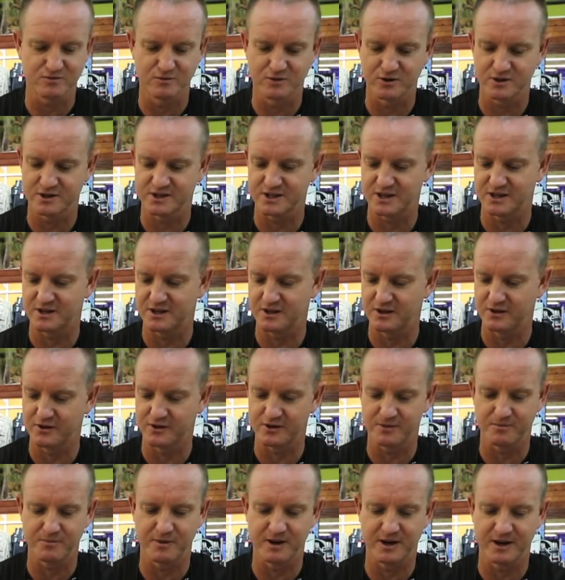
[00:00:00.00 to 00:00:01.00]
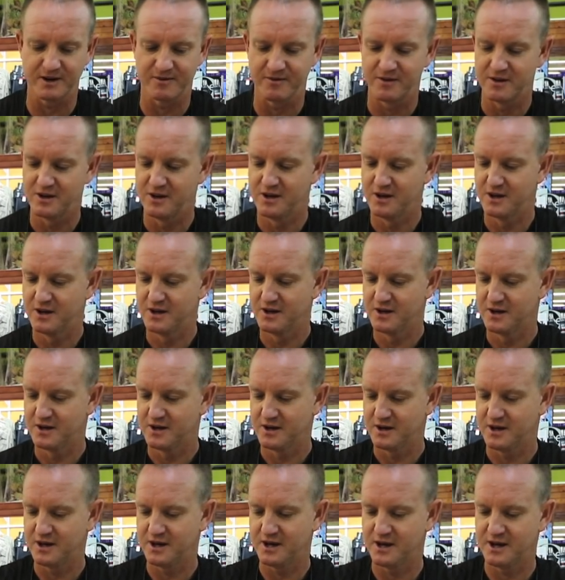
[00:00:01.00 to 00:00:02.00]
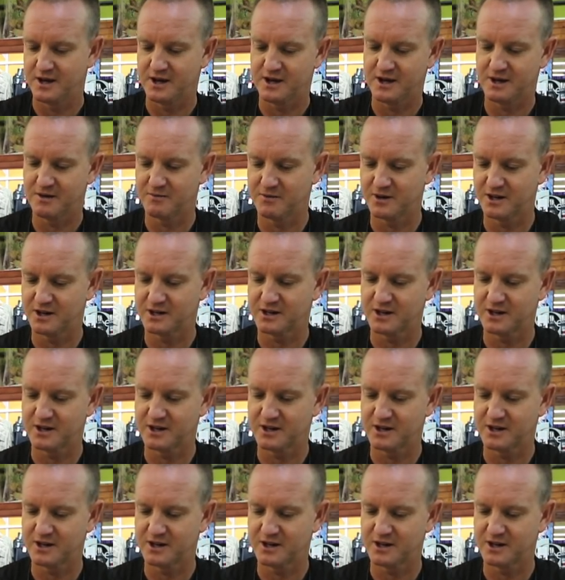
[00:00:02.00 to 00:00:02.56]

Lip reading: works out a lot better. I'm going to